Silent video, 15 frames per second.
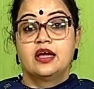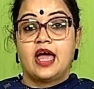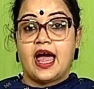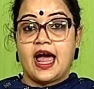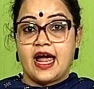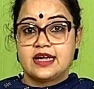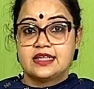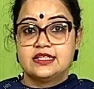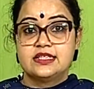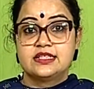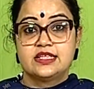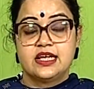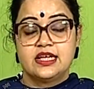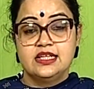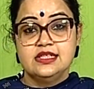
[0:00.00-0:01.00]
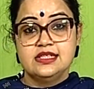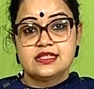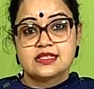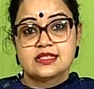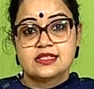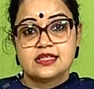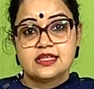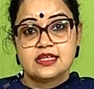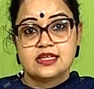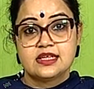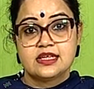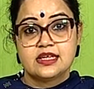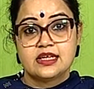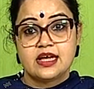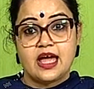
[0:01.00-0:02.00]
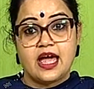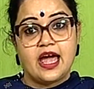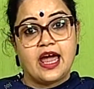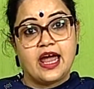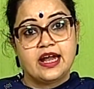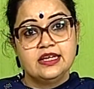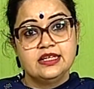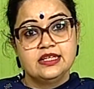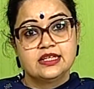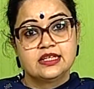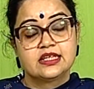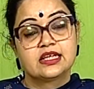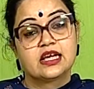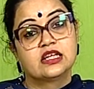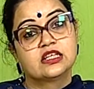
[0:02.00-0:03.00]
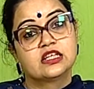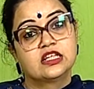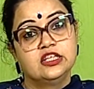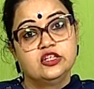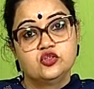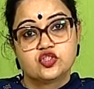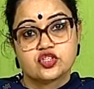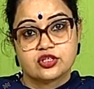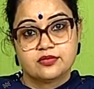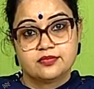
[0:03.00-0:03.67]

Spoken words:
add details, and conclusion.